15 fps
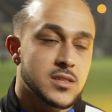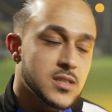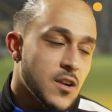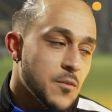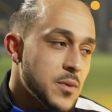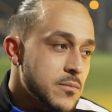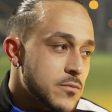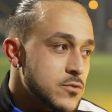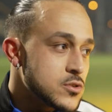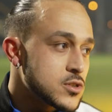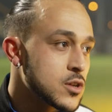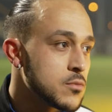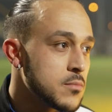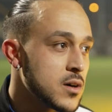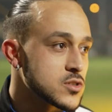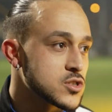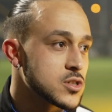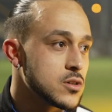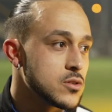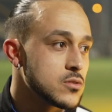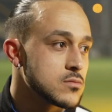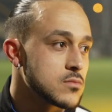I said, I've been through so much,
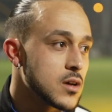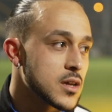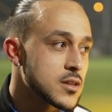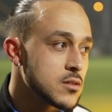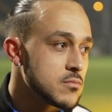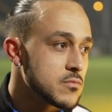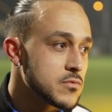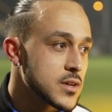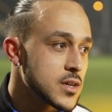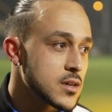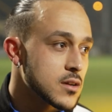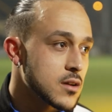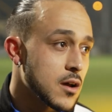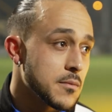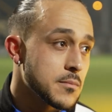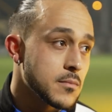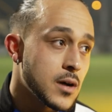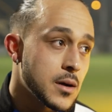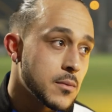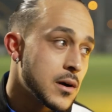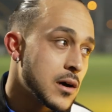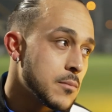so I don't think
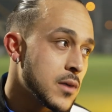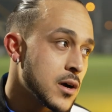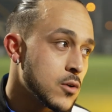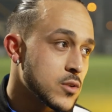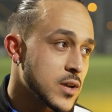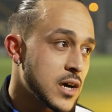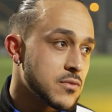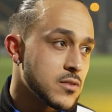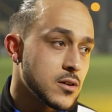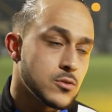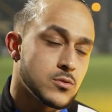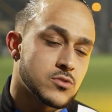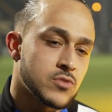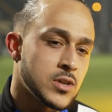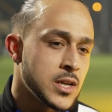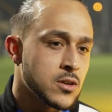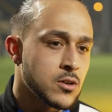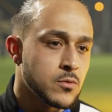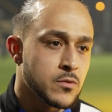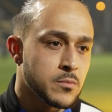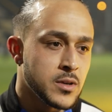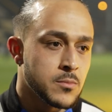my old gaffer, who's really
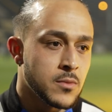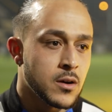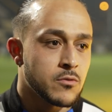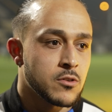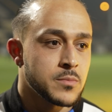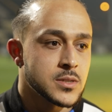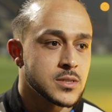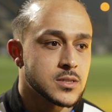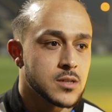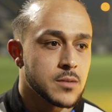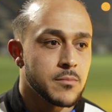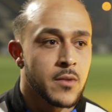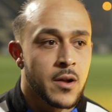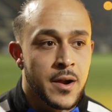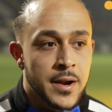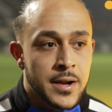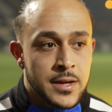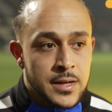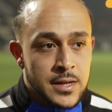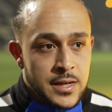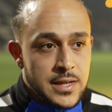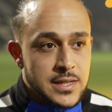good with me, Mark Robbins,
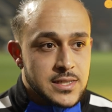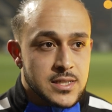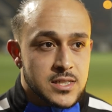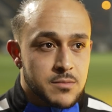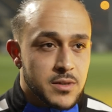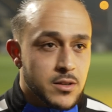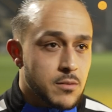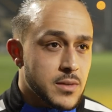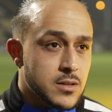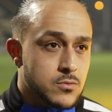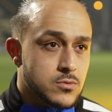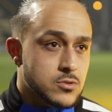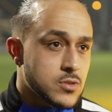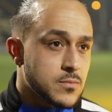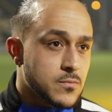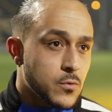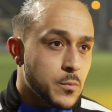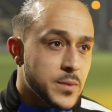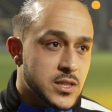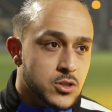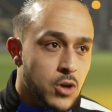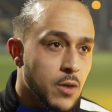he said to me, your mental strength will
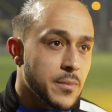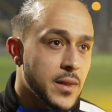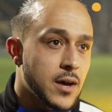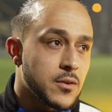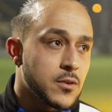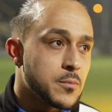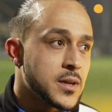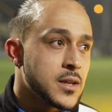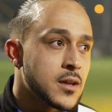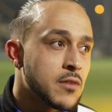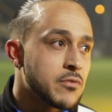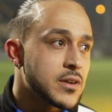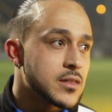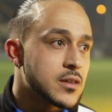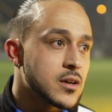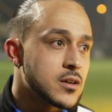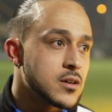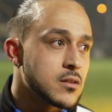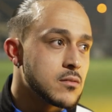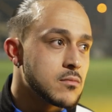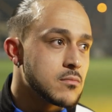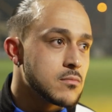be top now. There'll be nothing that
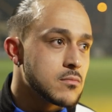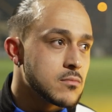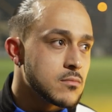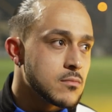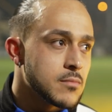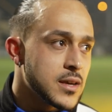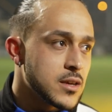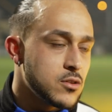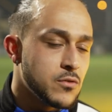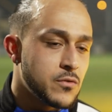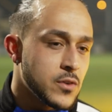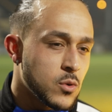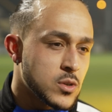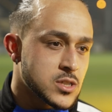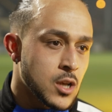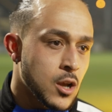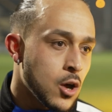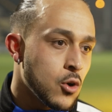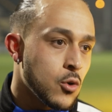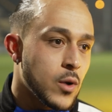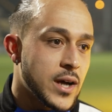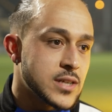can make you feel as
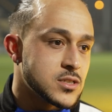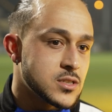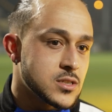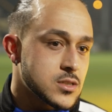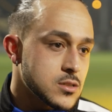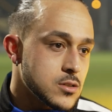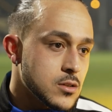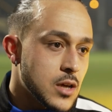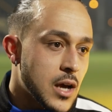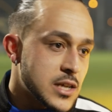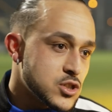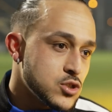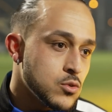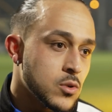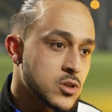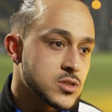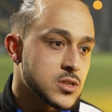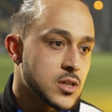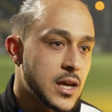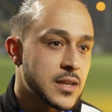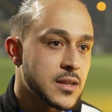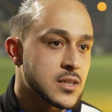low as you was,
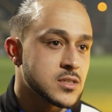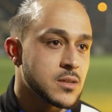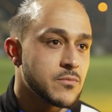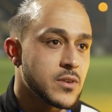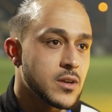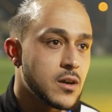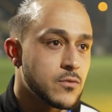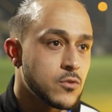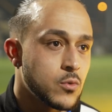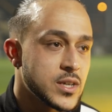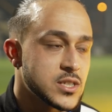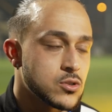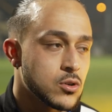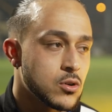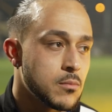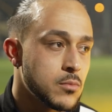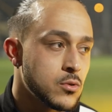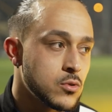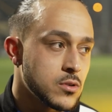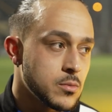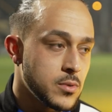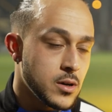and that's something I've always took on
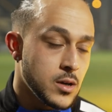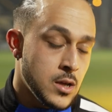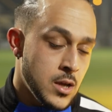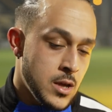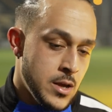board. But